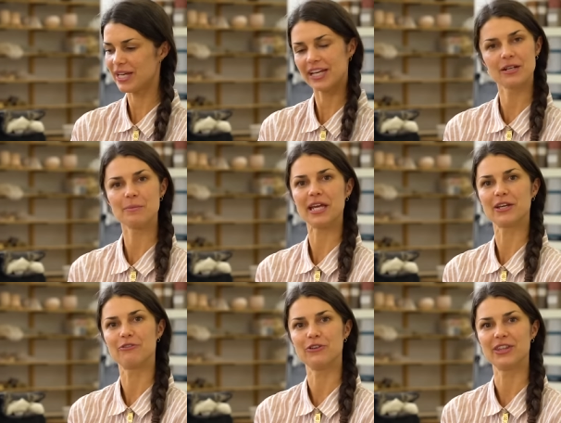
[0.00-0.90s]
we're going to
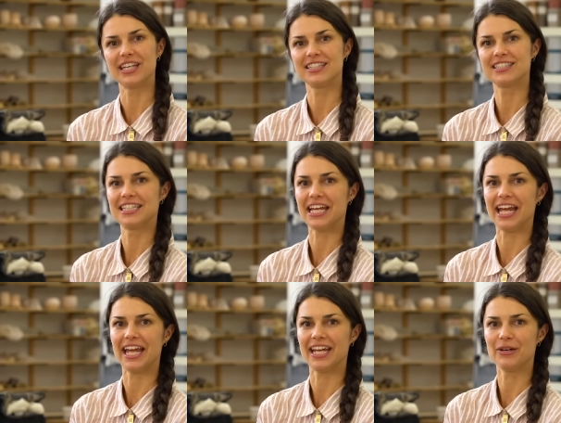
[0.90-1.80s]
make a few things
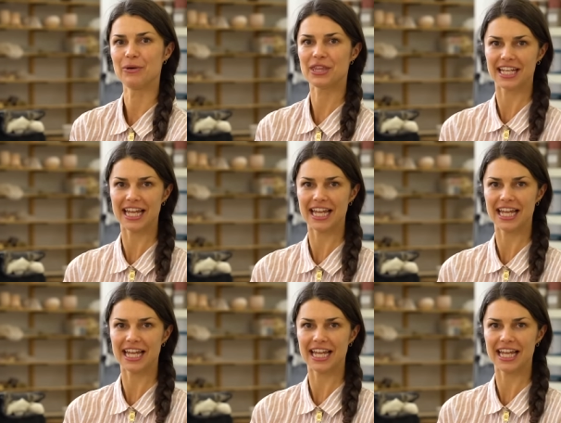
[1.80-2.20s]
today with